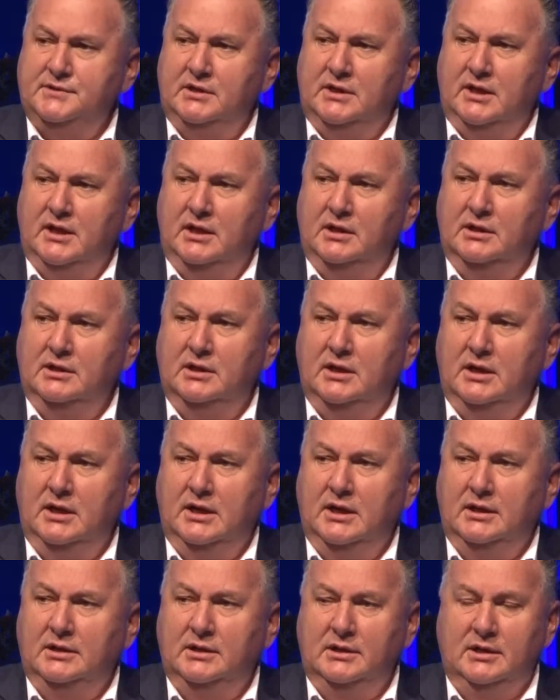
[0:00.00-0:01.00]
that Helen
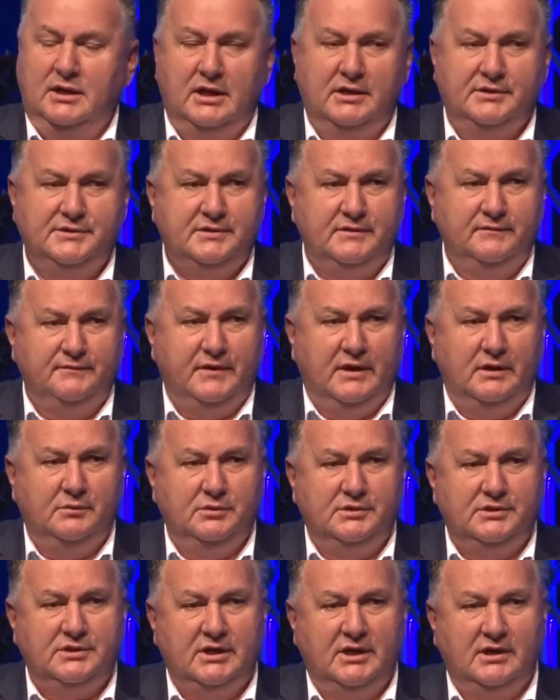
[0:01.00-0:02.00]
Clark had asked if I
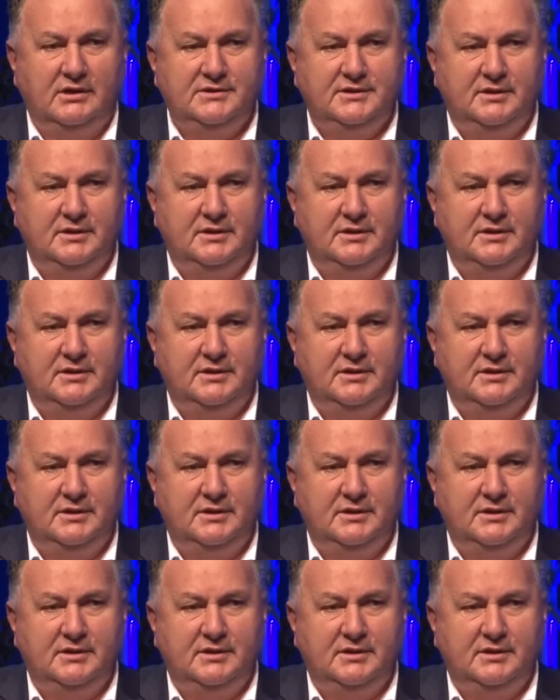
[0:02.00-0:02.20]
would take